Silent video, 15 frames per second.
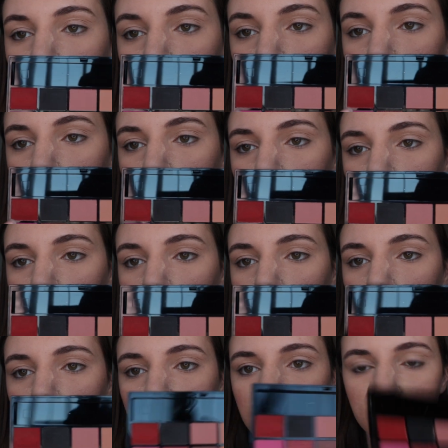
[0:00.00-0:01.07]
these three
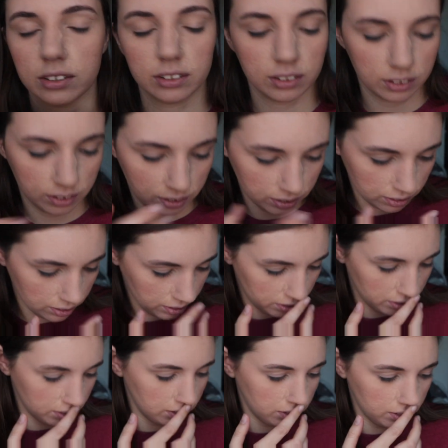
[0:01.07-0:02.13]
colors.
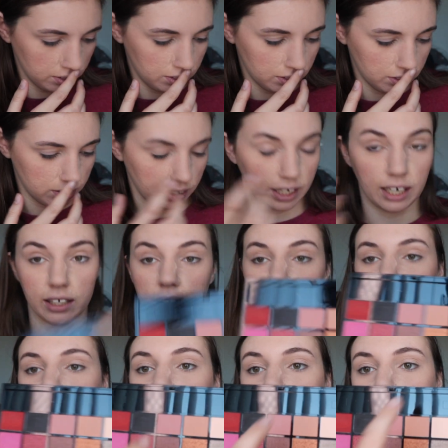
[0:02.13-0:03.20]
And I
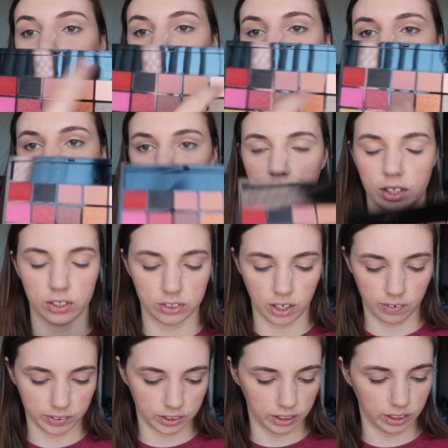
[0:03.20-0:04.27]
like all of those colors,
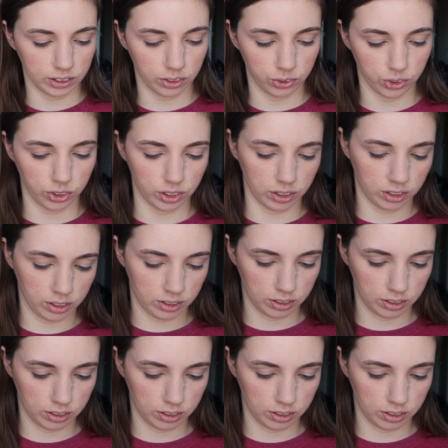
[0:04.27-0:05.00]
obviously, because those are,